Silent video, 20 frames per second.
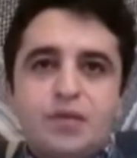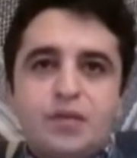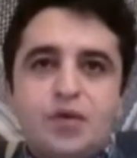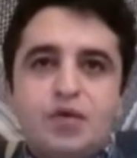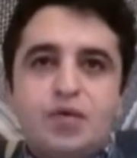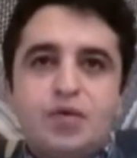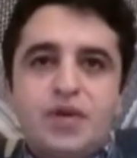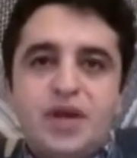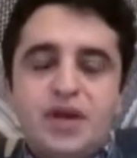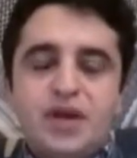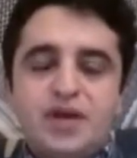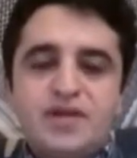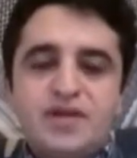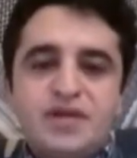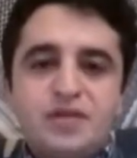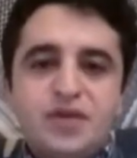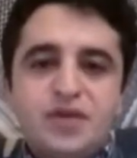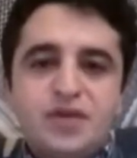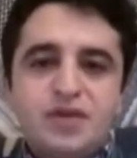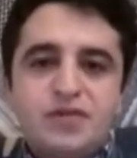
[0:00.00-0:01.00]
who cares
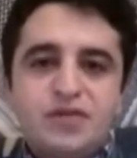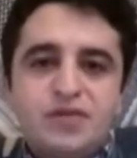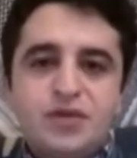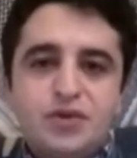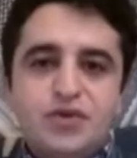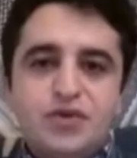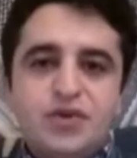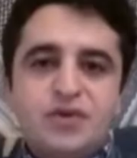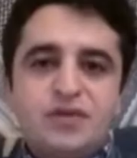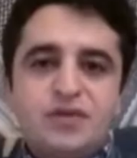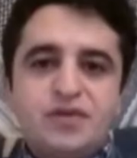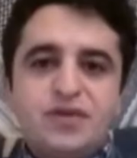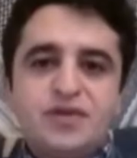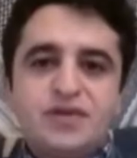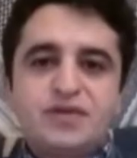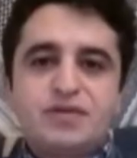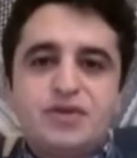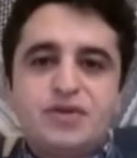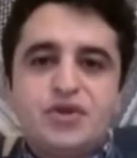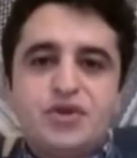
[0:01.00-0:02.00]
about the future of
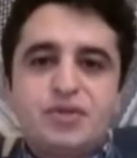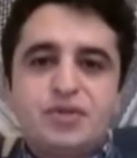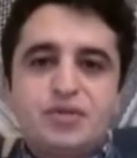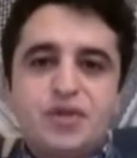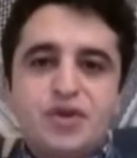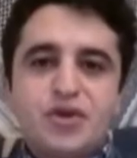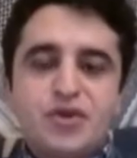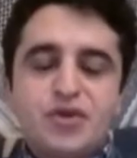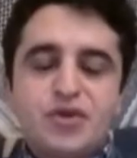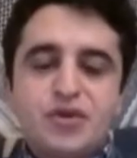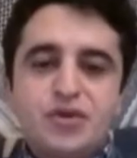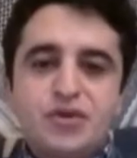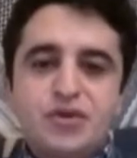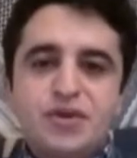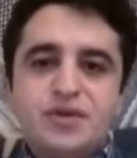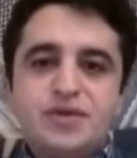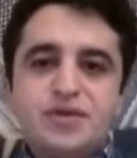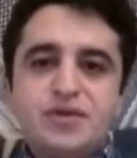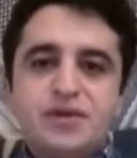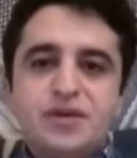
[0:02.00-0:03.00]
this region must show
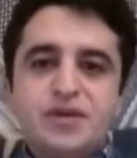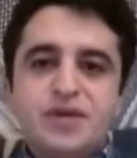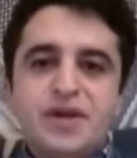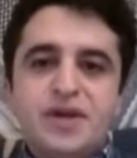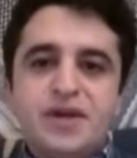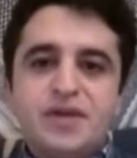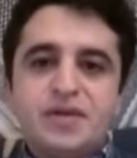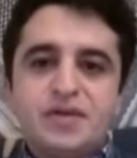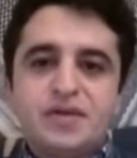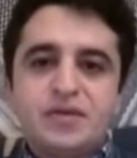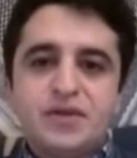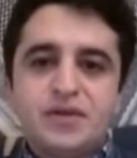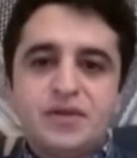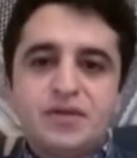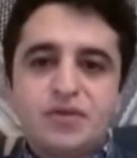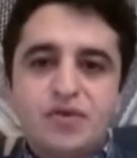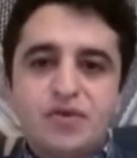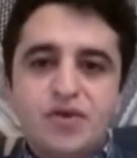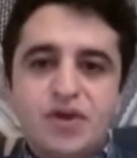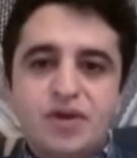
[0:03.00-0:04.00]
their solidarity with
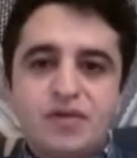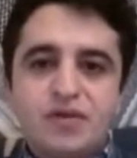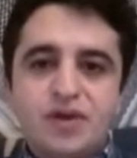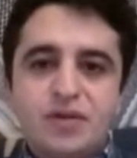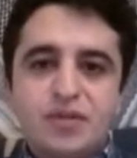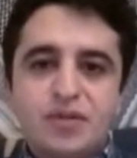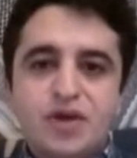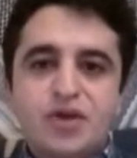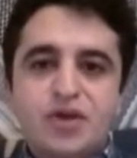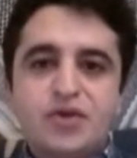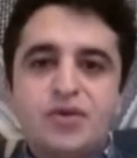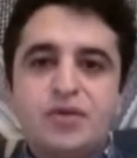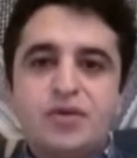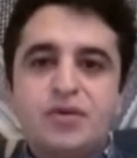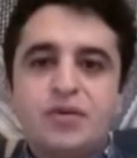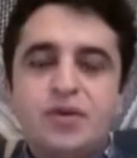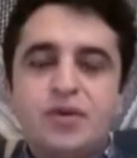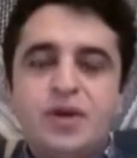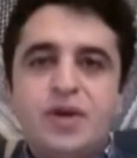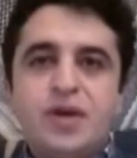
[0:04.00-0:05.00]
Rojava, must
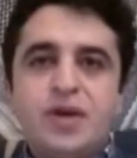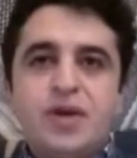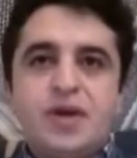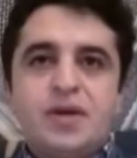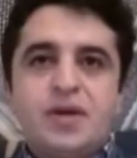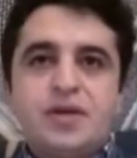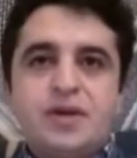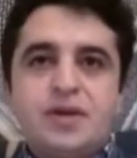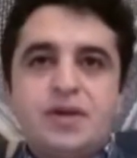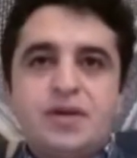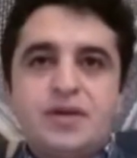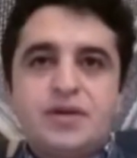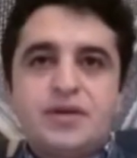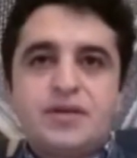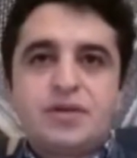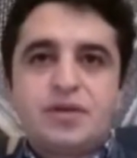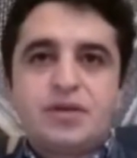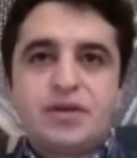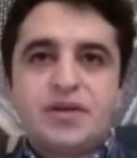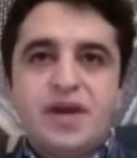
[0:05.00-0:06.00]
show their
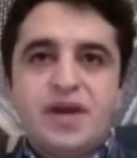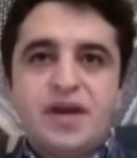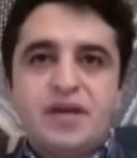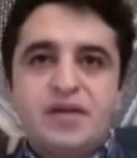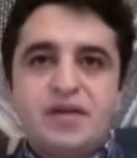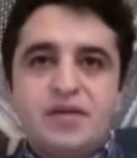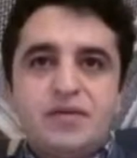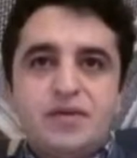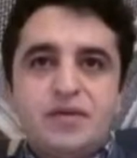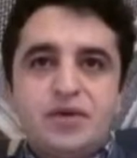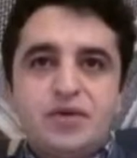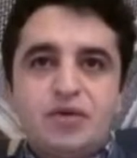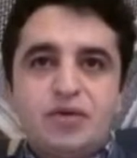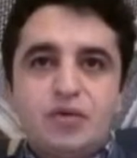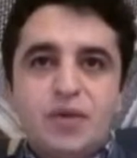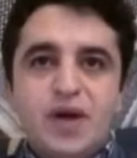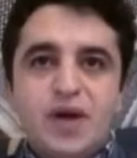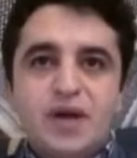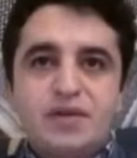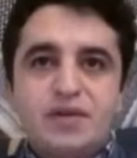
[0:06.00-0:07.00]
solidarity with
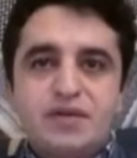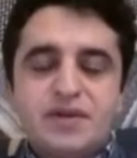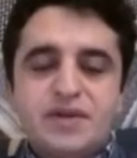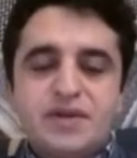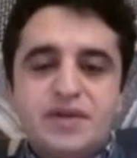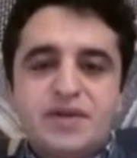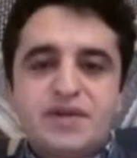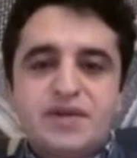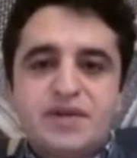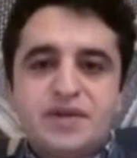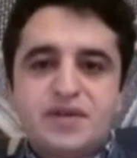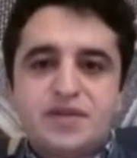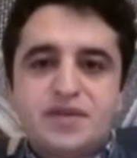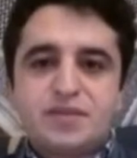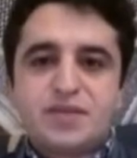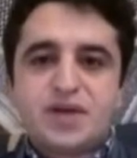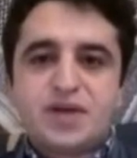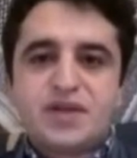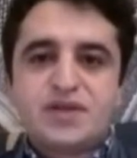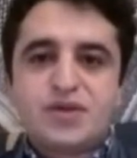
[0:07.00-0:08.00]
Kobane resistance,
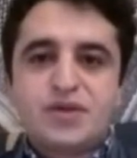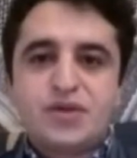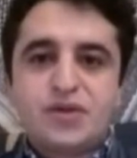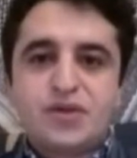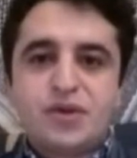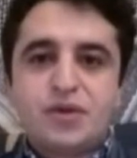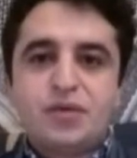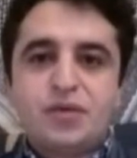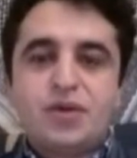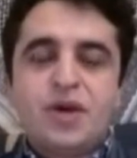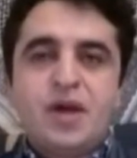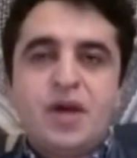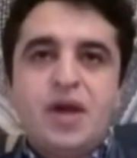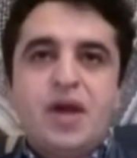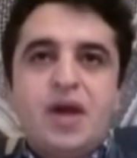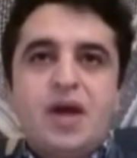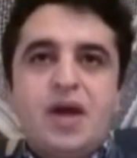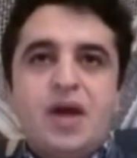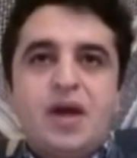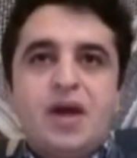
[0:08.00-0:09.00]
must show
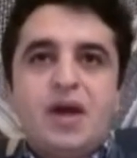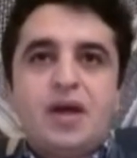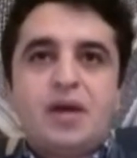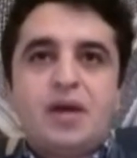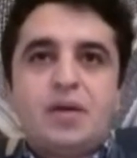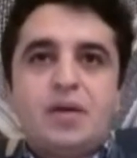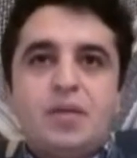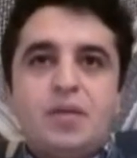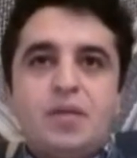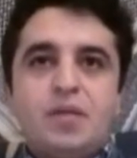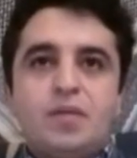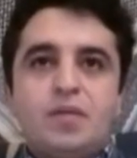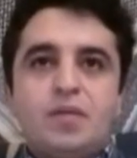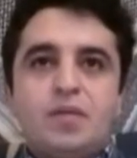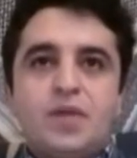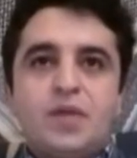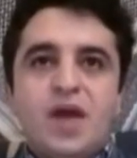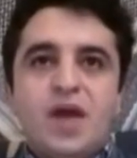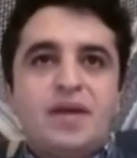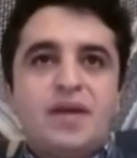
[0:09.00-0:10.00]

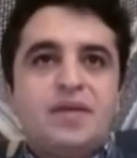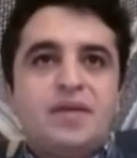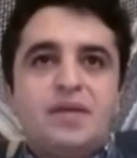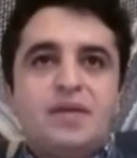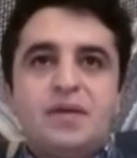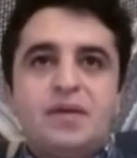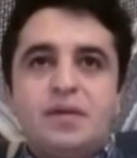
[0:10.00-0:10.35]
and